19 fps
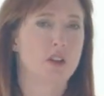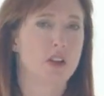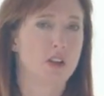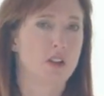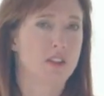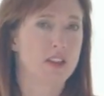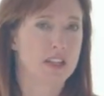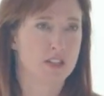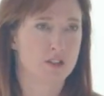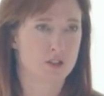your
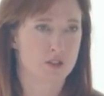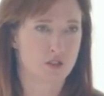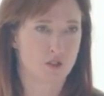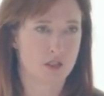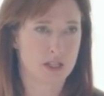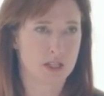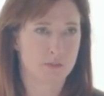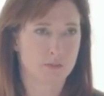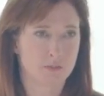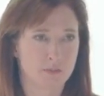health
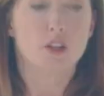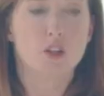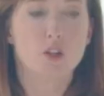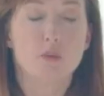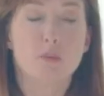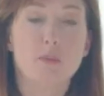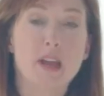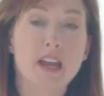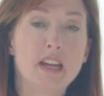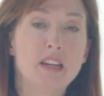history.
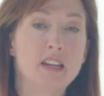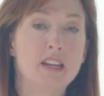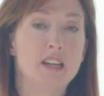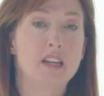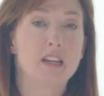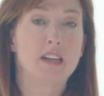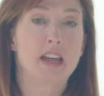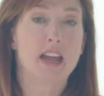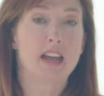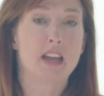You may
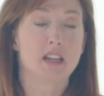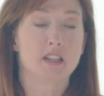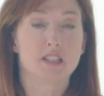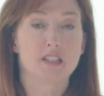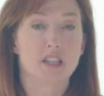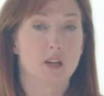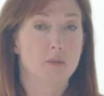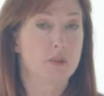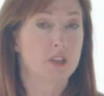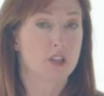need a
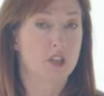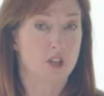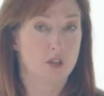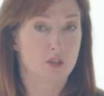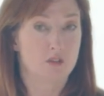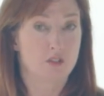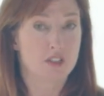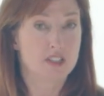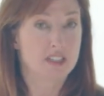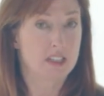
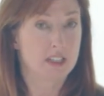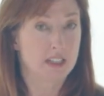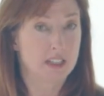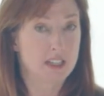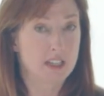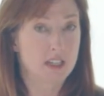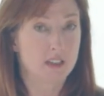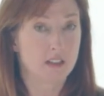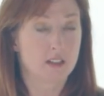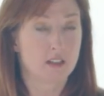subacute
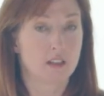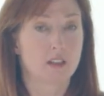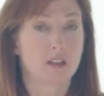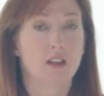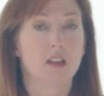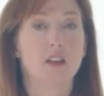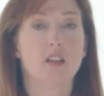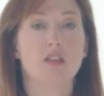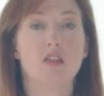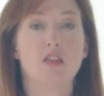facility.
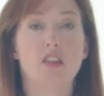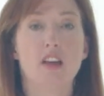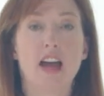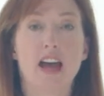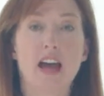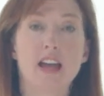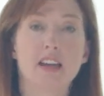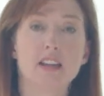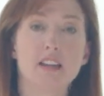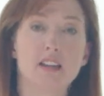
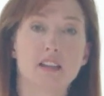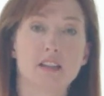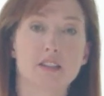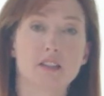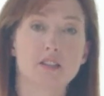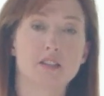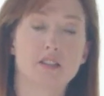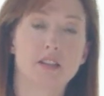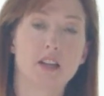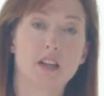That
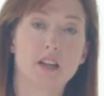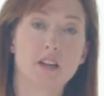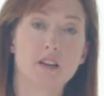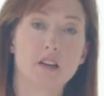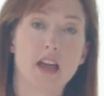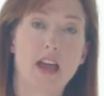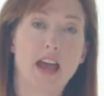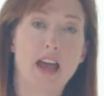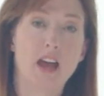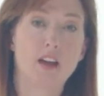is
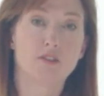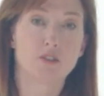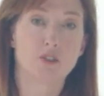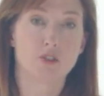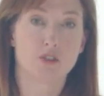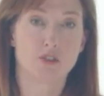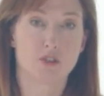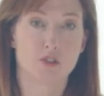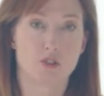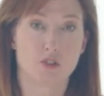done
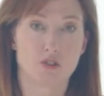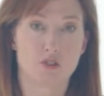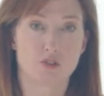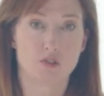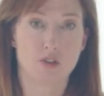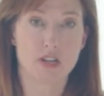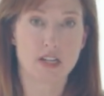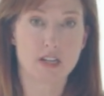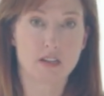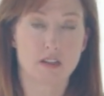after
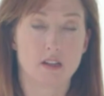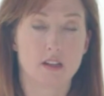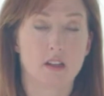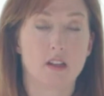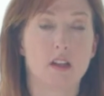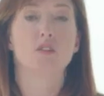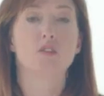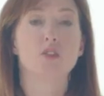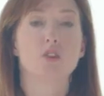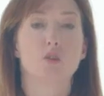surgery.
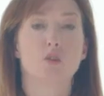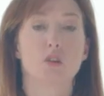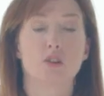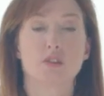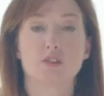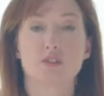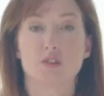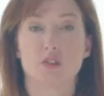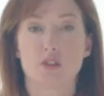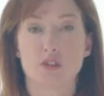Your
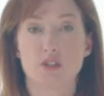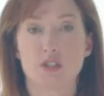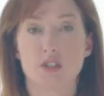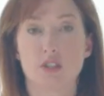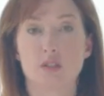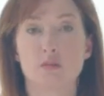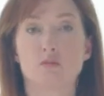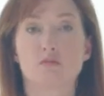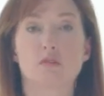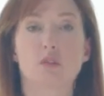
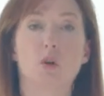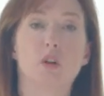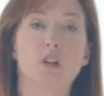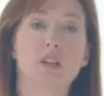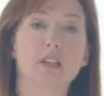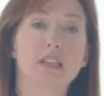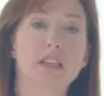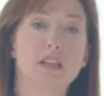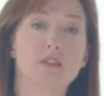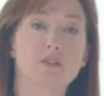surgeon
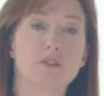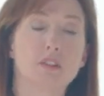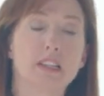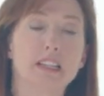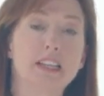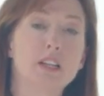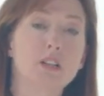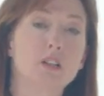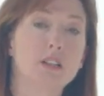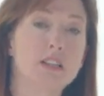will give
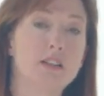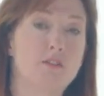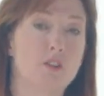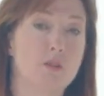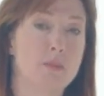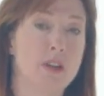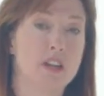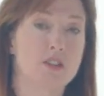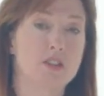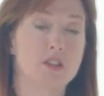clinical
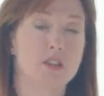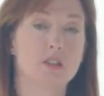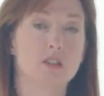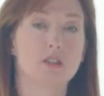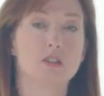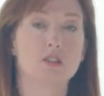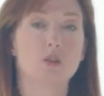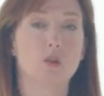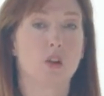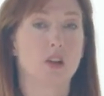
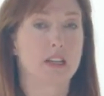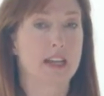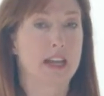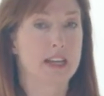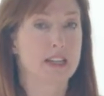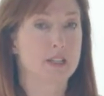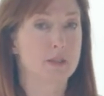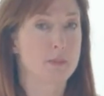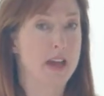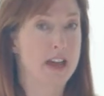information to our
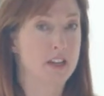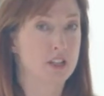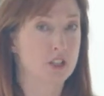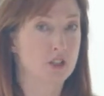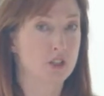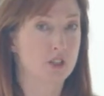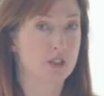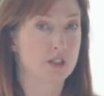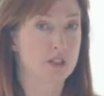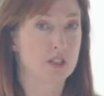case
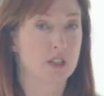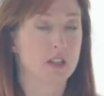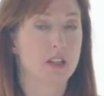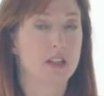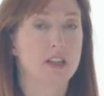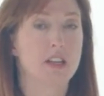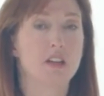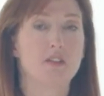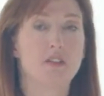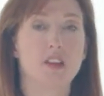managers
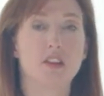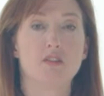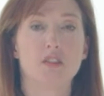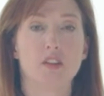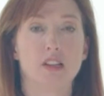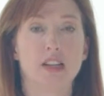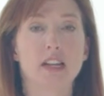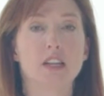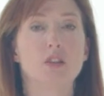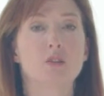if they
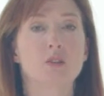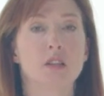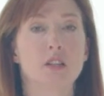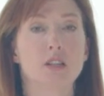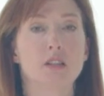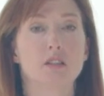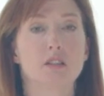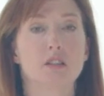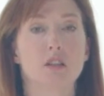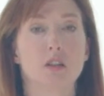feel like you
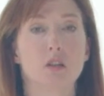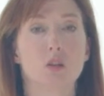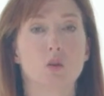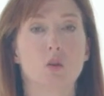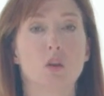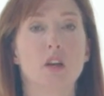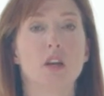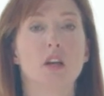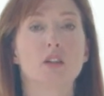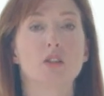need to
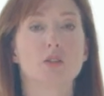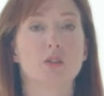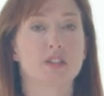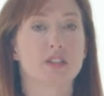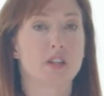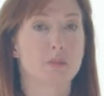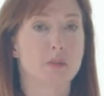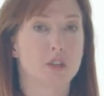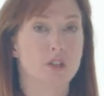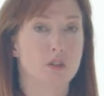go to a
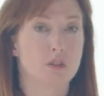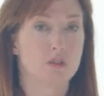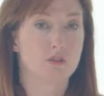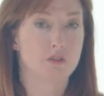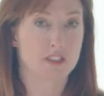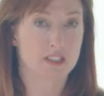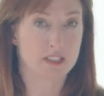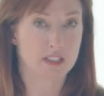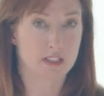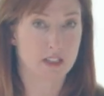subacute
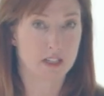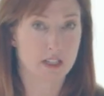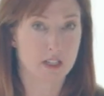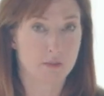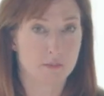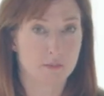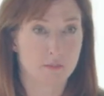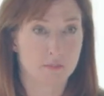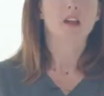facility.